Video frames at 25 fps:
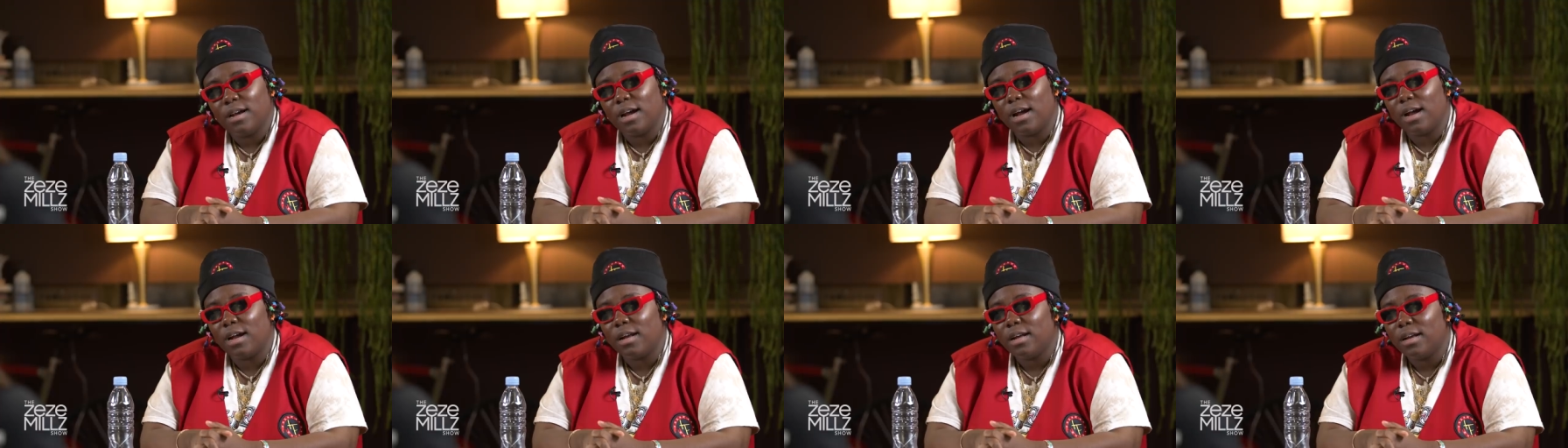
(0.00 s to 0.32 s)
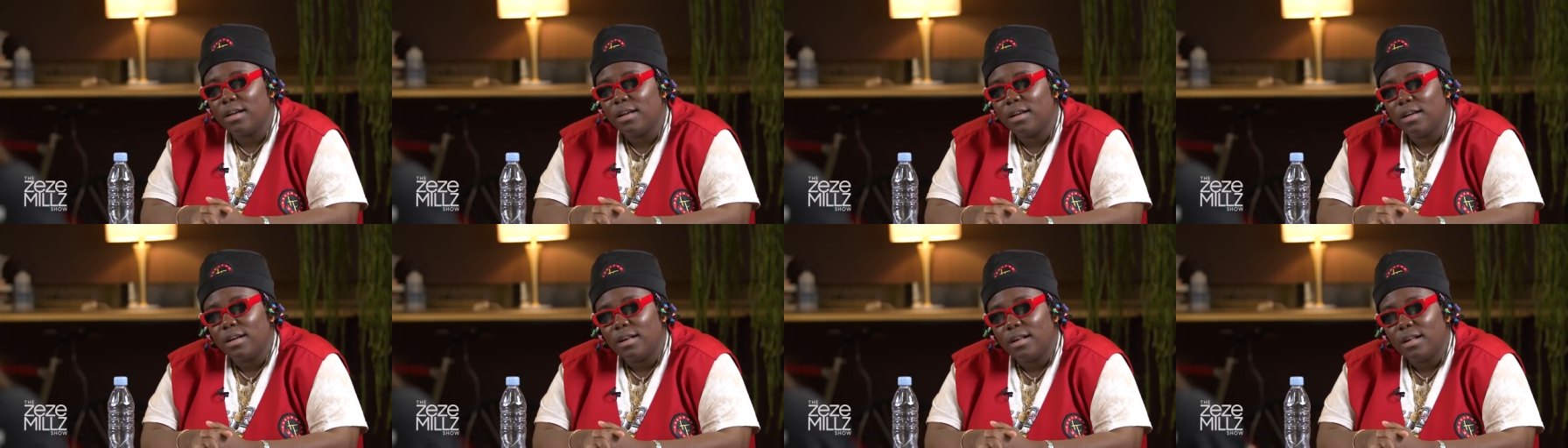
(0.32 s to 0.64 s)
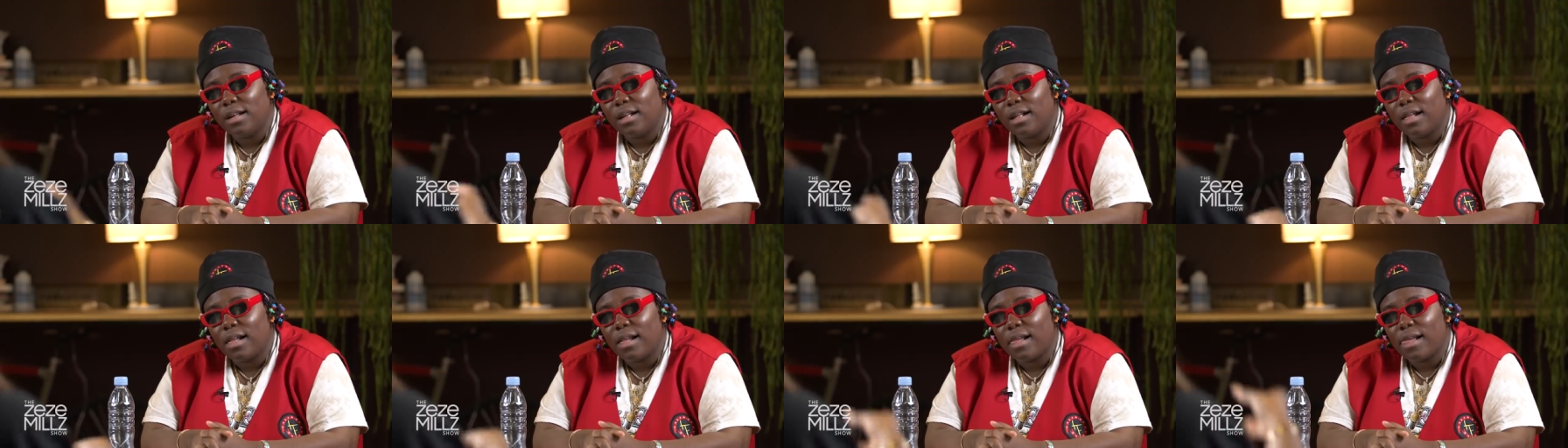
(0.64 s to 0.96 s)
Huh?
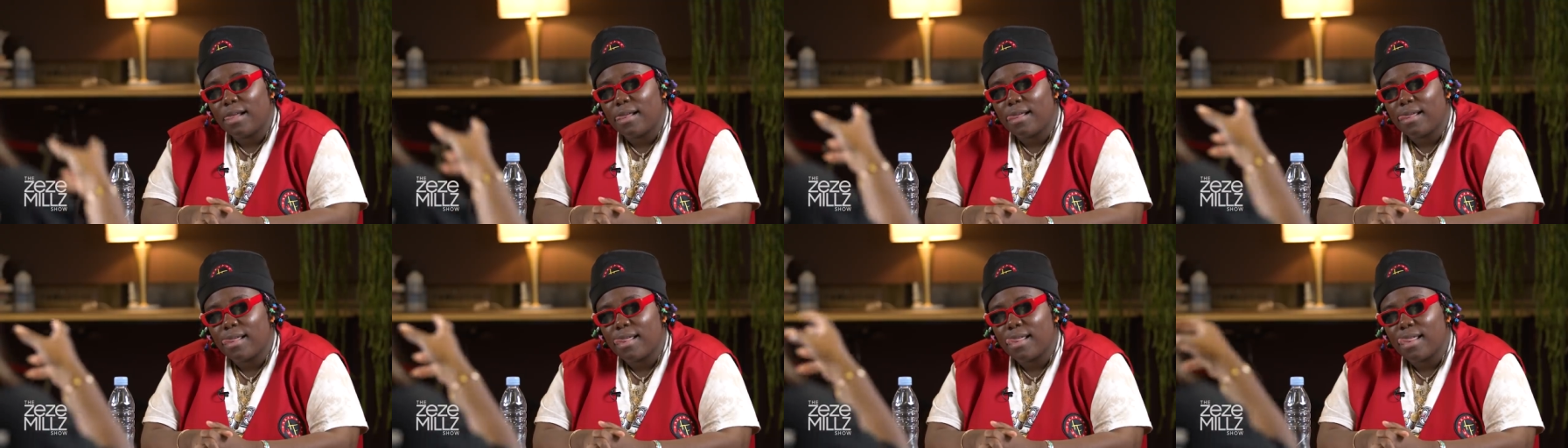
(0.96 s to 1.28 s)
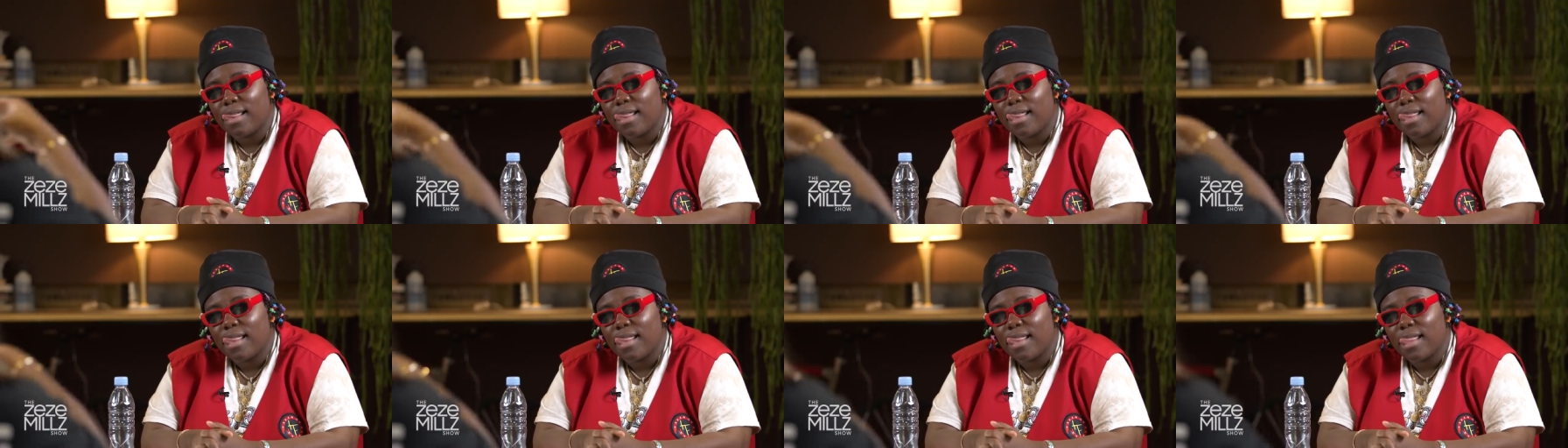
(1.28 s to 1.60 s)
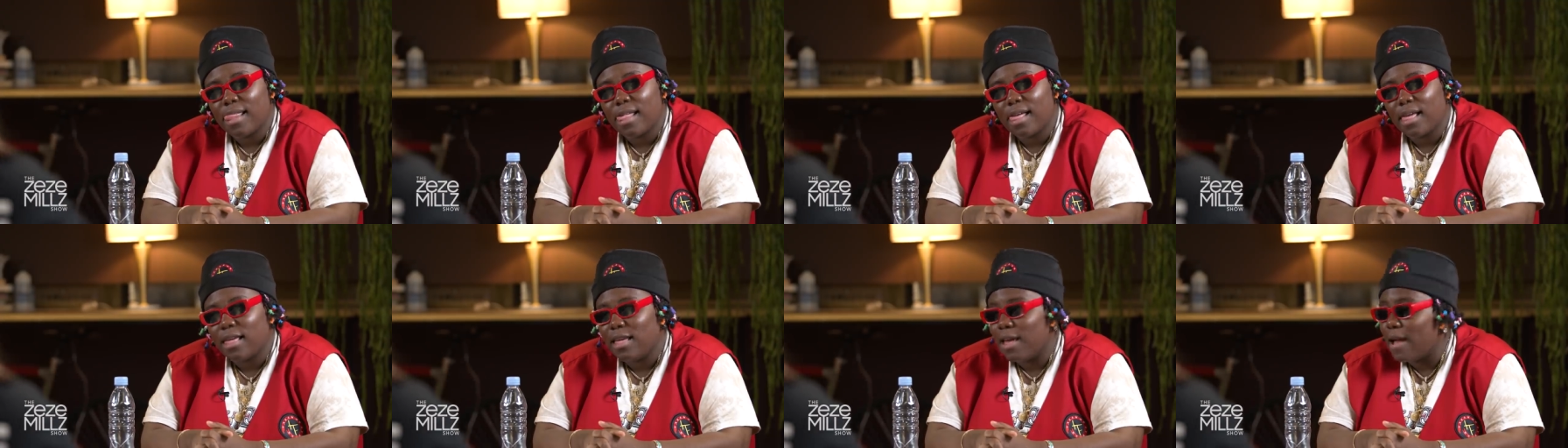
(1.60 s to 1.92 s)
Right.
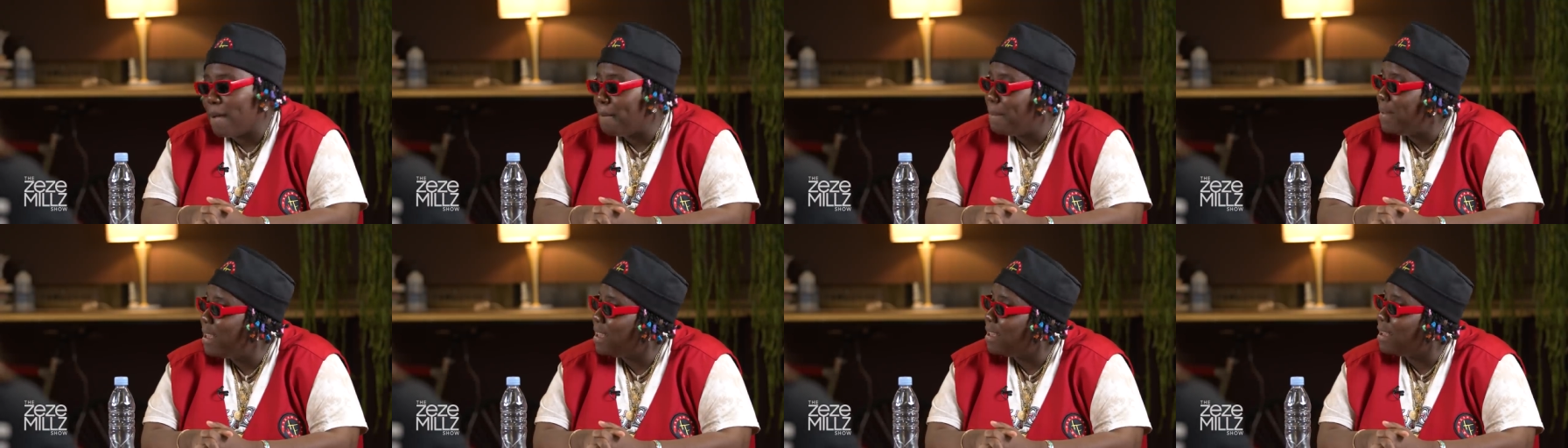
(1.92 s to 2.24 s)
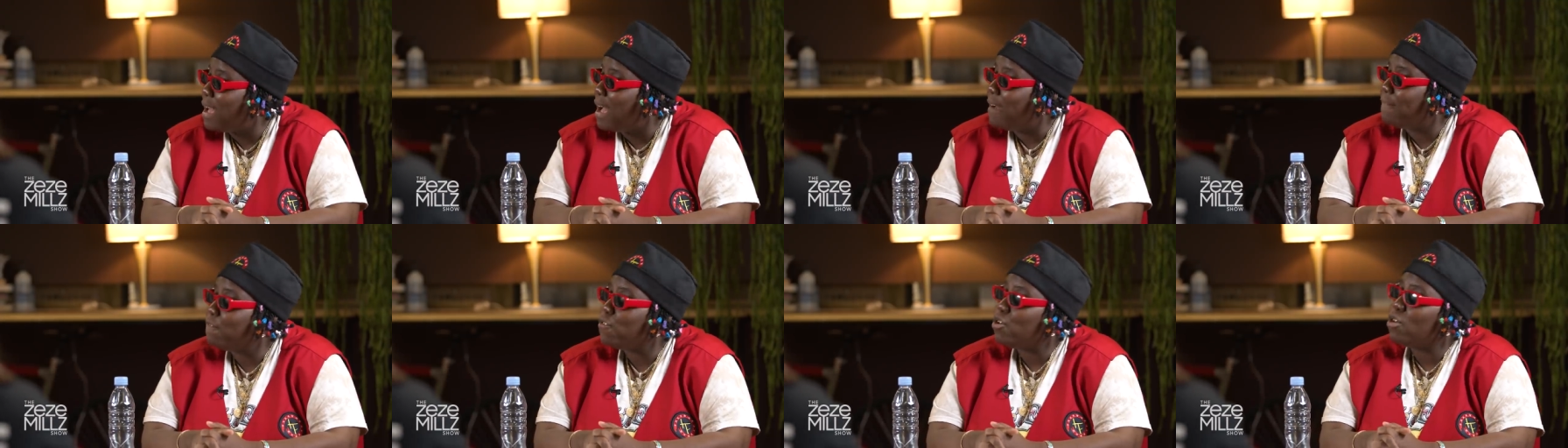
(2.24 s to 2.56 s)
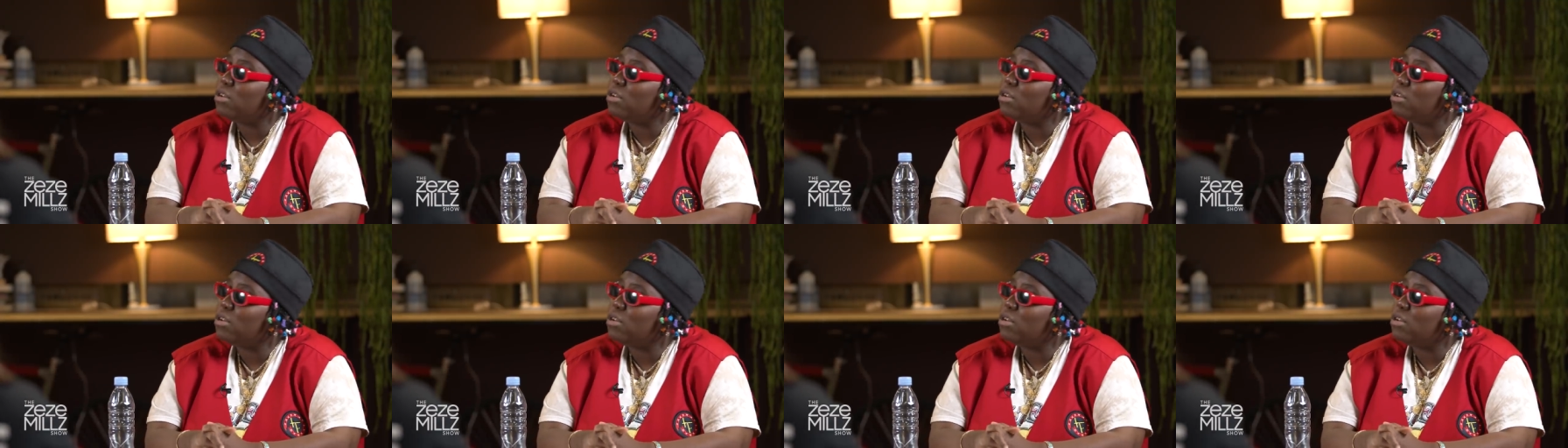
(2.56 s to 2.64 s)
Then I have yeah, it make, with. I'm